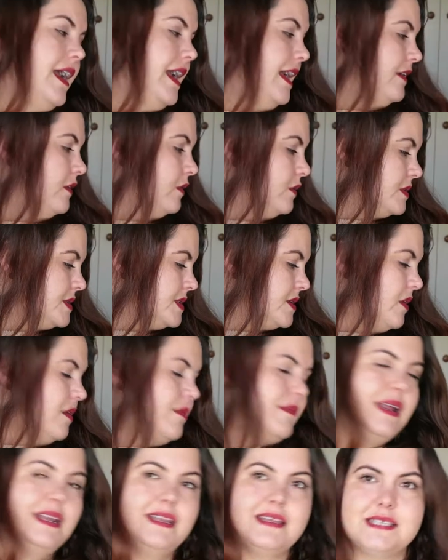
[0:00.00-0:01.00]
And also on
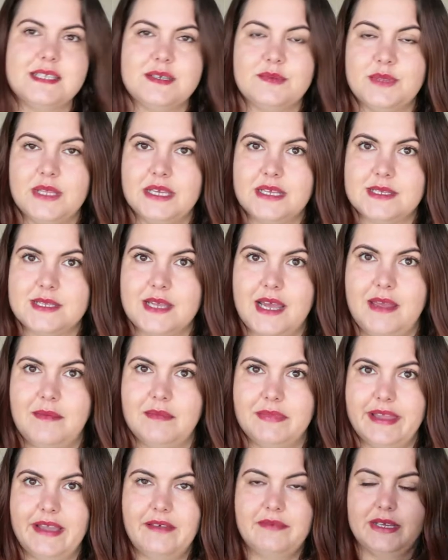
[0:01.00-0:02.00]
my list of things
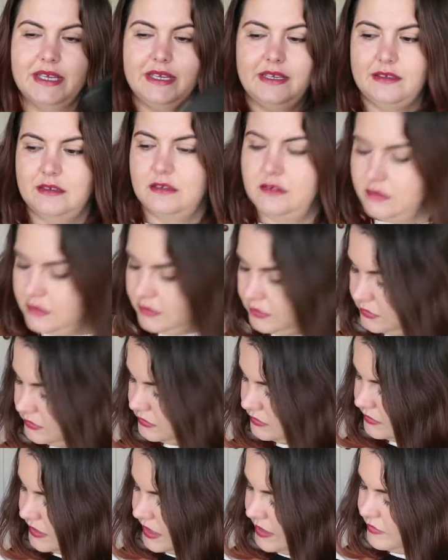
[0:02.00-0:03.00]
I'm loving, oh,
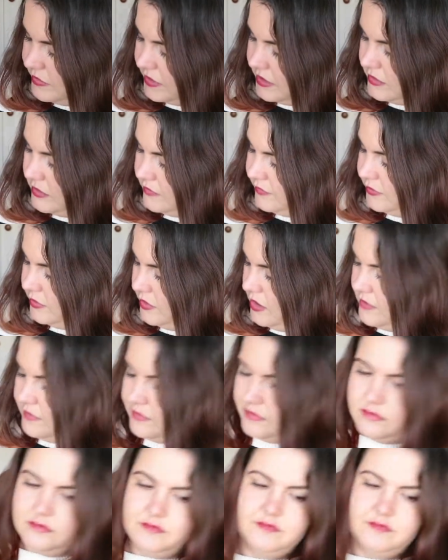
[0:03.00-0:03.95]
that did not fall off.